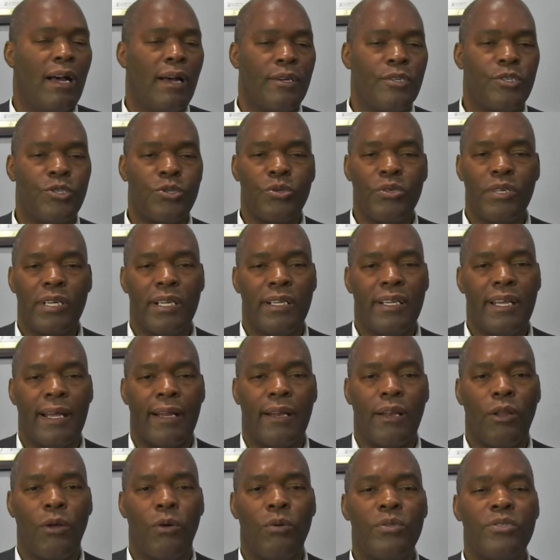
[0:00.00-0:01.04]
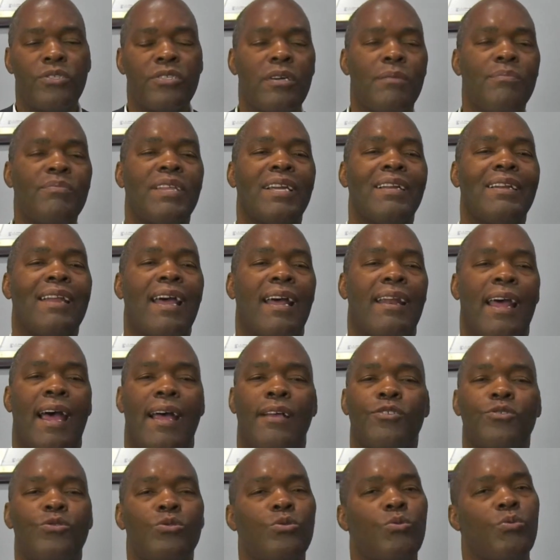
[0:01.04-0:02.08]
student debt loan, something that
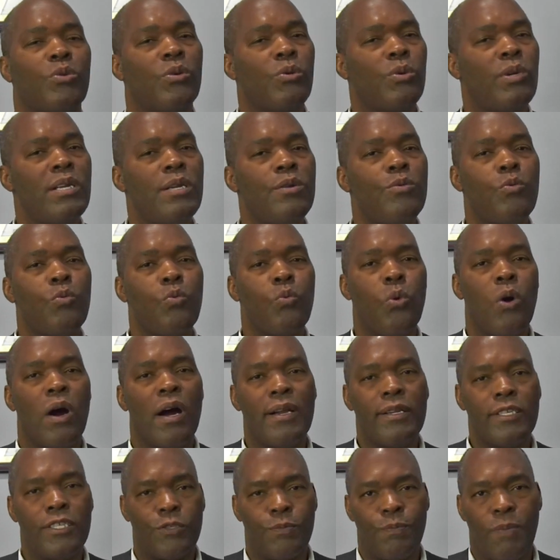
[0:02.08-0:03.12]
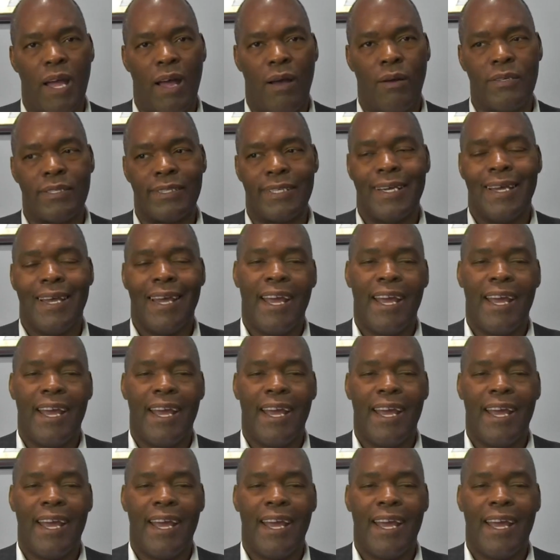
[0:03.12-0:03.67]
has to do with only one spouse